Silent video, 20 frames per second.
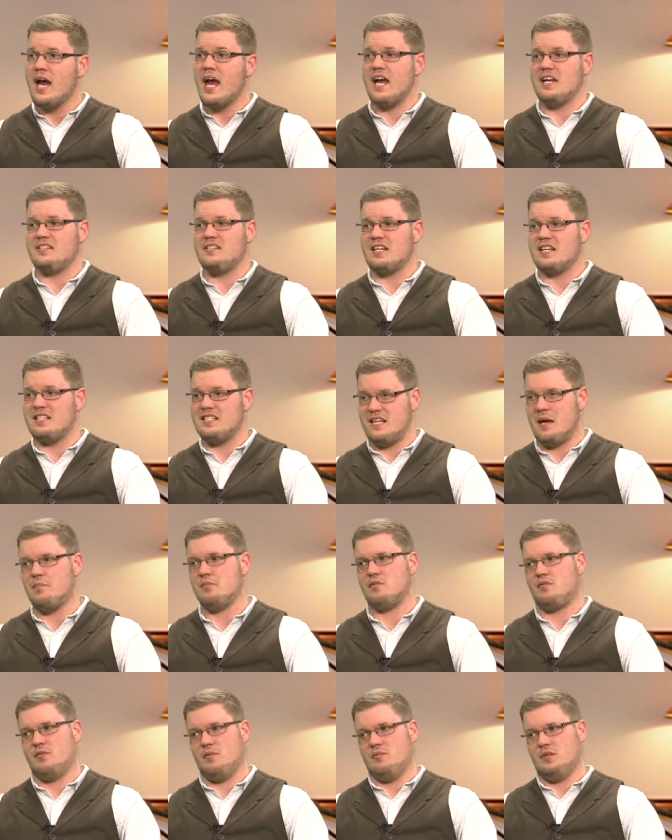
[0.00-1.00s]
it's
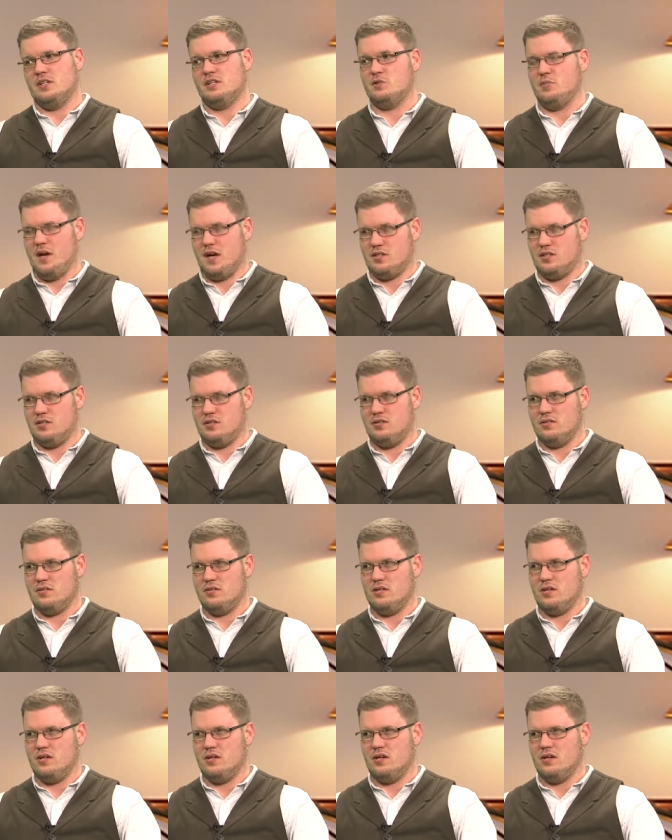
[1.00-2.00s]
exempt from
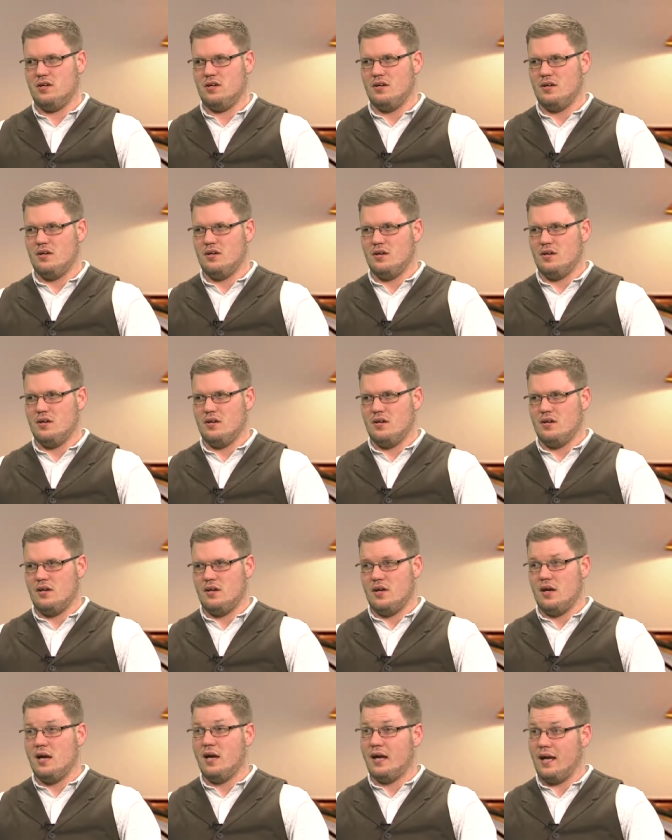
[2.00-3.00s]
inspections.
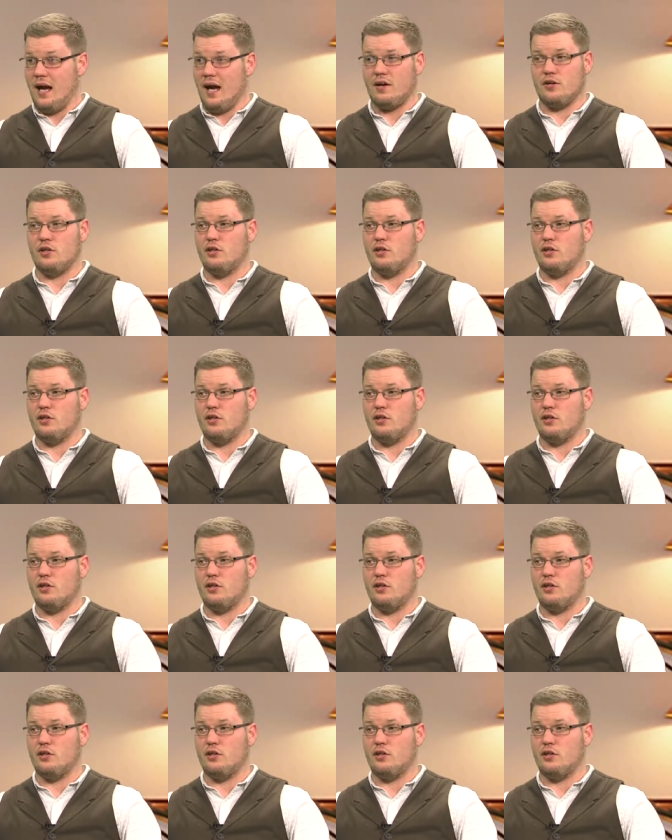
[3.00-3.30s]
Yeah,